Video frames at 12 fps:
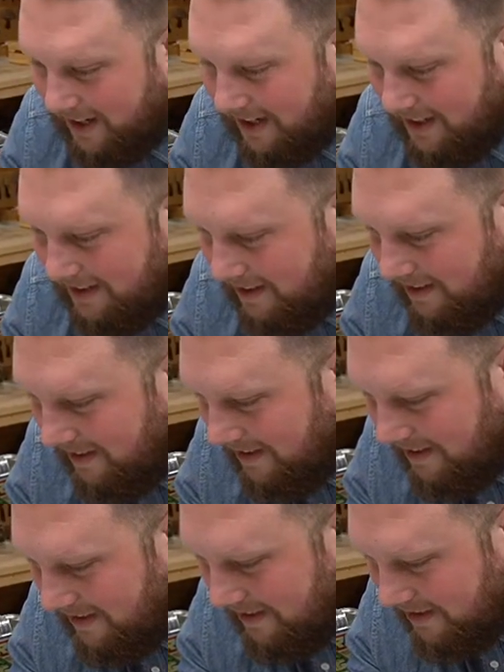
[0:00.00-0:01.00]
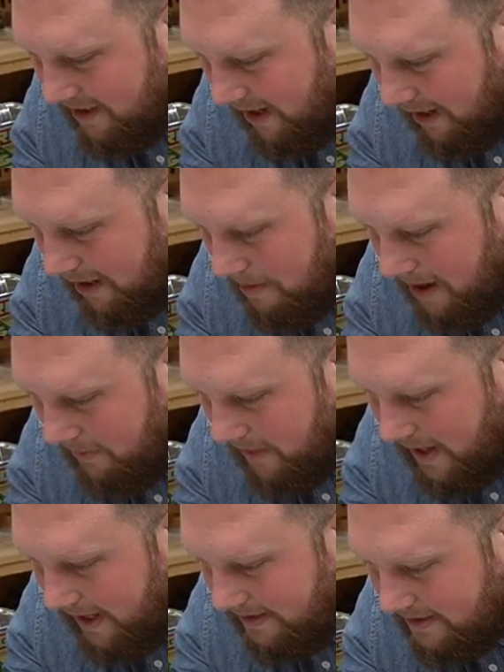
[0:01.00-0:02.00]
gonna talk about
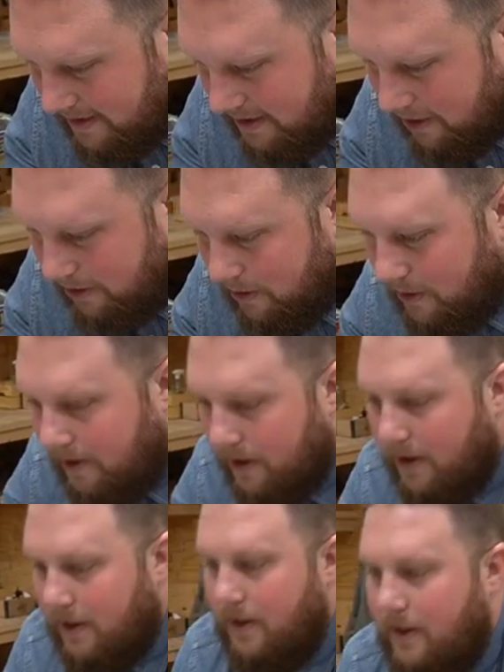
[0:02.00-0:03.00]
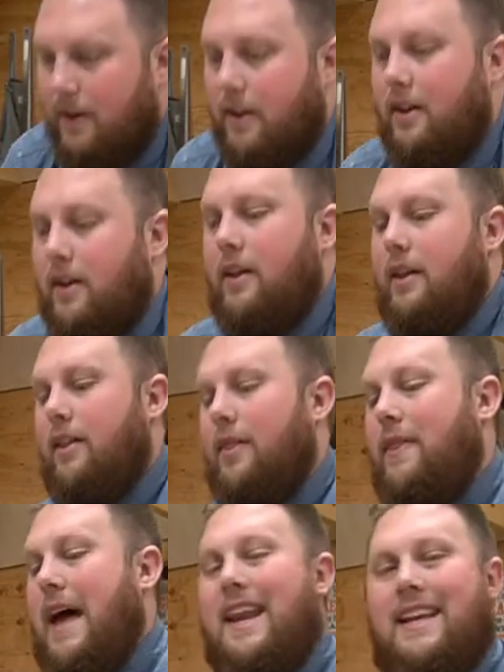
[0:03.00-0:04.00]
that. So
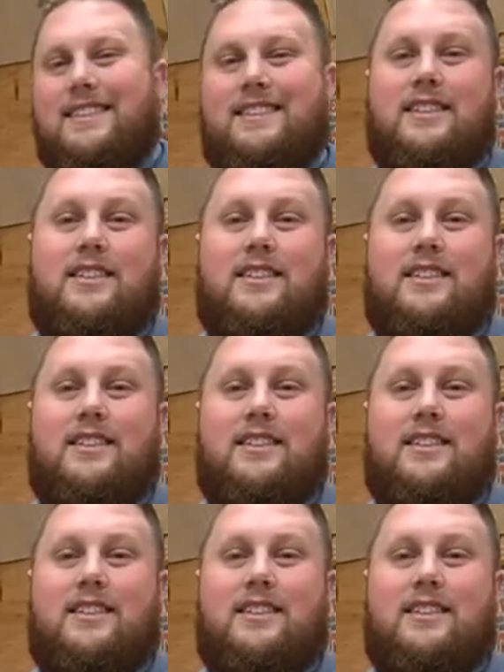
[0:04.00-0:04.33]
that is the